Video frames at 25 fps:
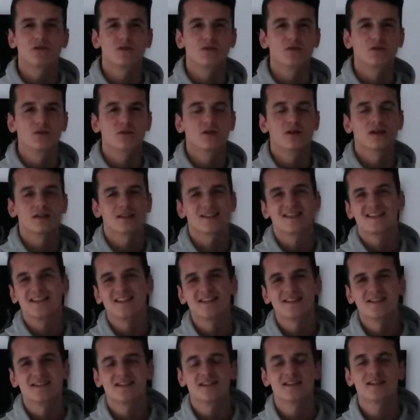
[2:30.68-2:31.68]
Google
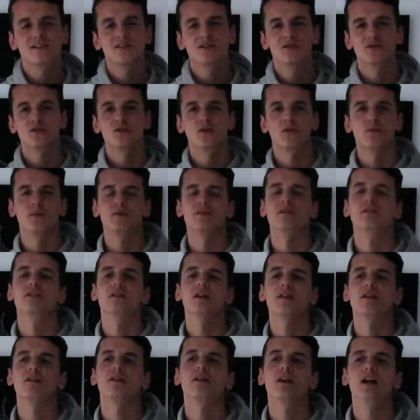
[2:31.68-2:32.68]
Assistant to open
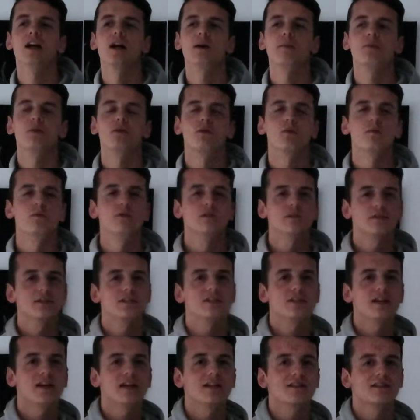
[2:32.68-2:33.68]
another app or
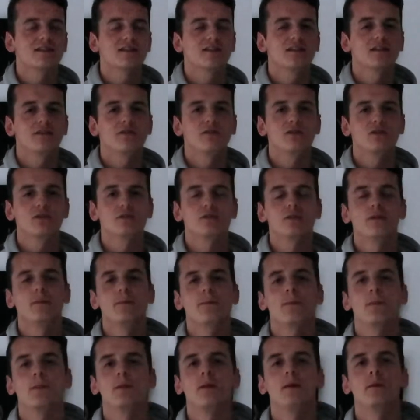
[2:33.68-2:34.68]
multitasking view.
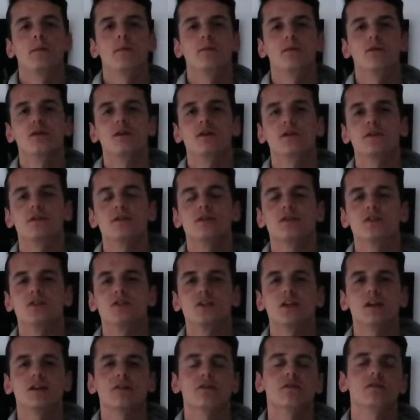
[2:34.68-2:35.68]
But
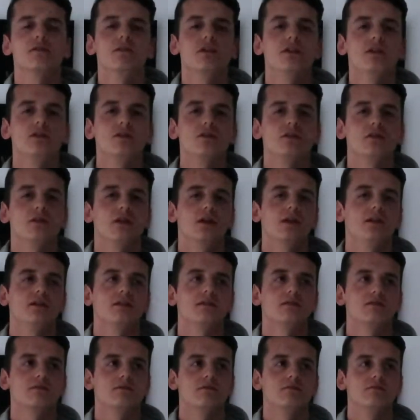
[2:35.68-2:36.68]
check out the video
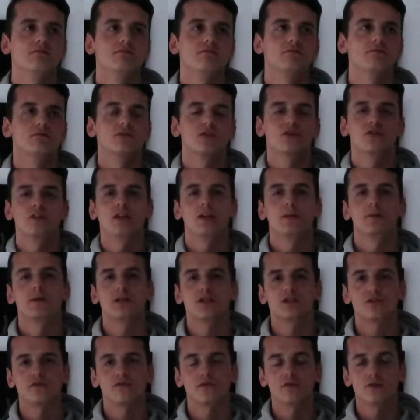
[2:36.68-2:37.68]
and create a
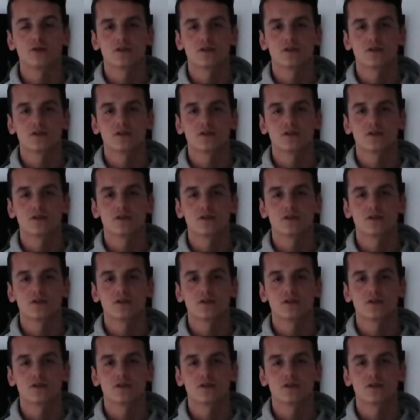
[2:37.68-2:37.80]
picture for